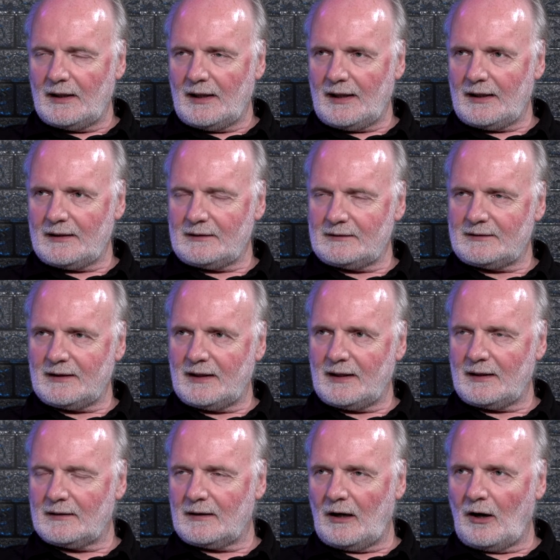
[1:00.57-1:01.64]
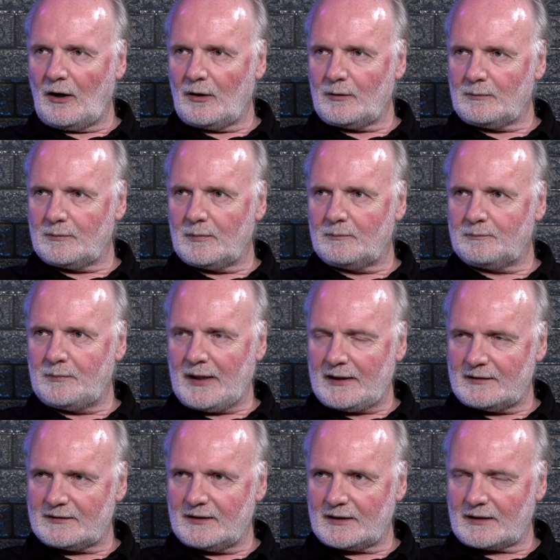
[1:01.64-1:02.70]
And our
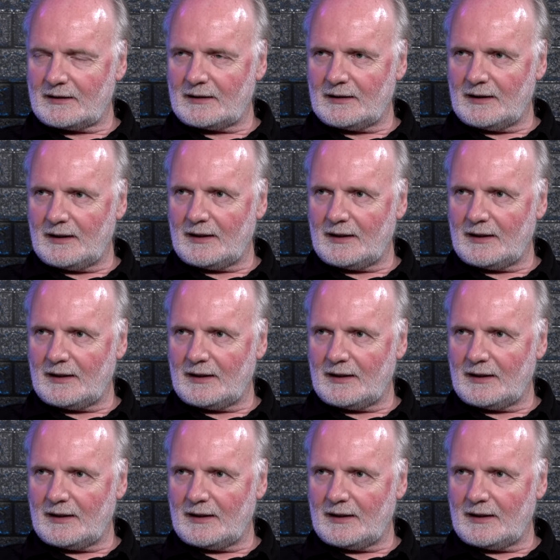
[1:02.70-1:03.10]
basic